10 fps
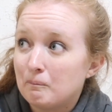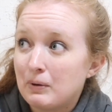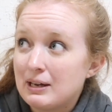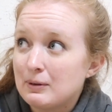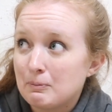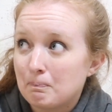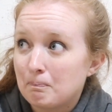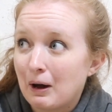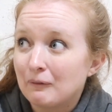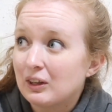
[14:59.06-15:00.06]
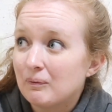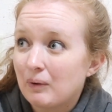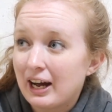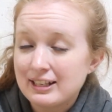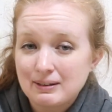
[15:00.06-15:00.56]
baby pumpkin
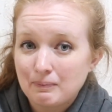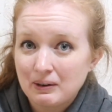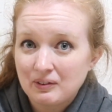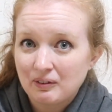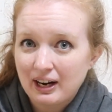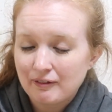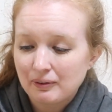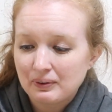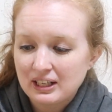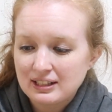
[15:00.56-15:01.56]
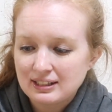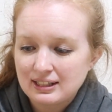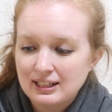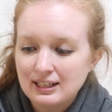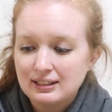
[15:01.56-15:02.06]
pies and baby whatever, because
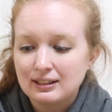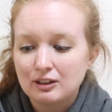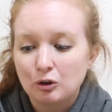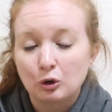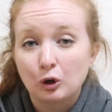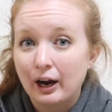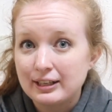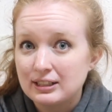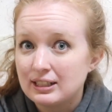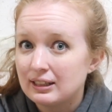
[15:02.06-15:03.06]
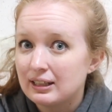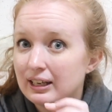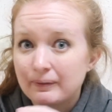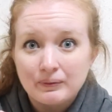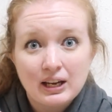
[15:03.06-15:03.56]
this little crusty
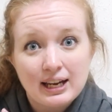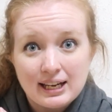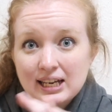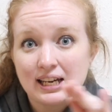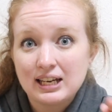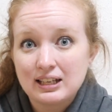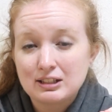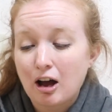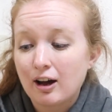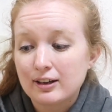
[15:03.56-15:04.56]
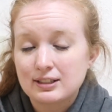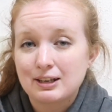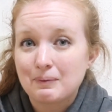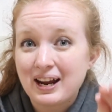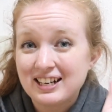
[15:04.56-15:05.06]
thing is
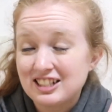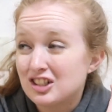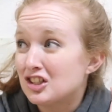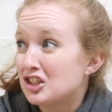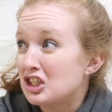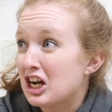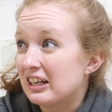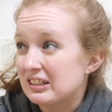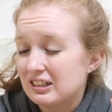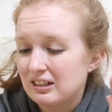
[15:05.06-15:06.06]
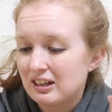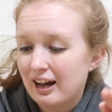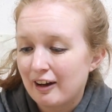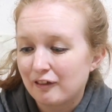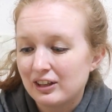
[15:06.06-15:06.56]
awesome, and it's just
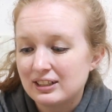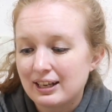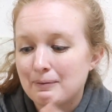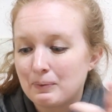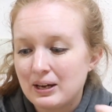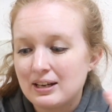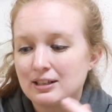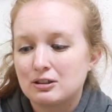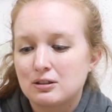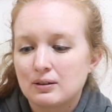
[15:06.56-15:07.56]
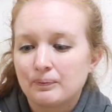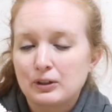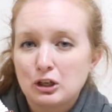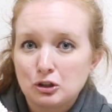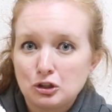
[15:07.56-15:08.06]
enough. It's like, it's
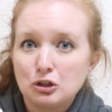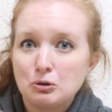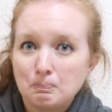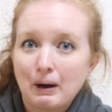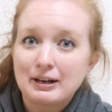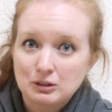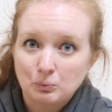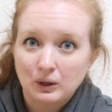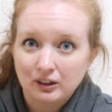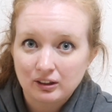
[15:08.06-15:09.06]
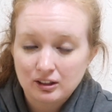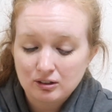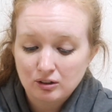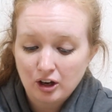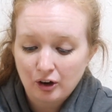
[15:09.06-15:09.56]
2 bites worth,
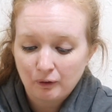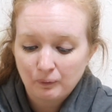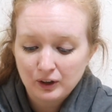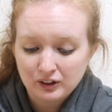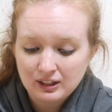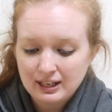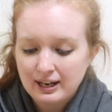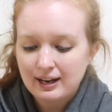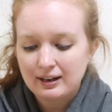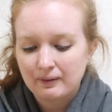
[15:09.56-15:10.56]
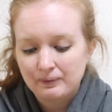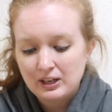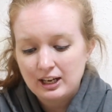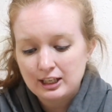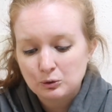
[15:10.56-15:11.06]
you know, per thing. And
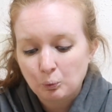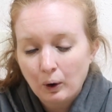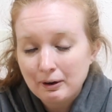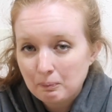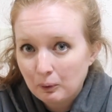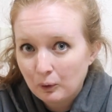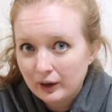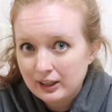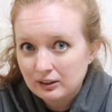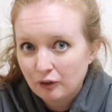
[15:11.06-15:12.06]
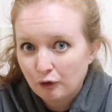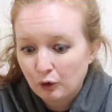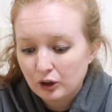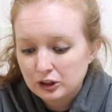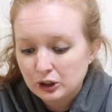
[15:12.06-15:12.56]
it's 1 point
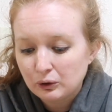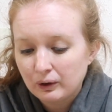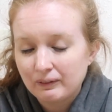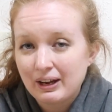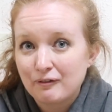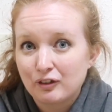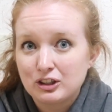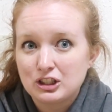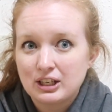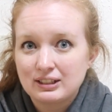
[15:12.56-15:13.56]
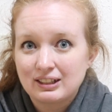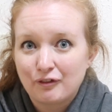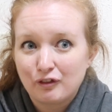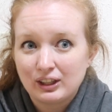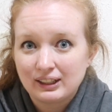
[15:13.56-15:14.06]
for 2 of them for just
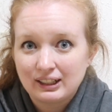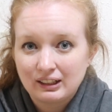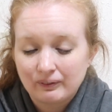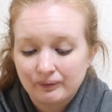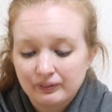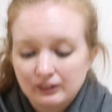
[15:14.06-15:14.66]
the filling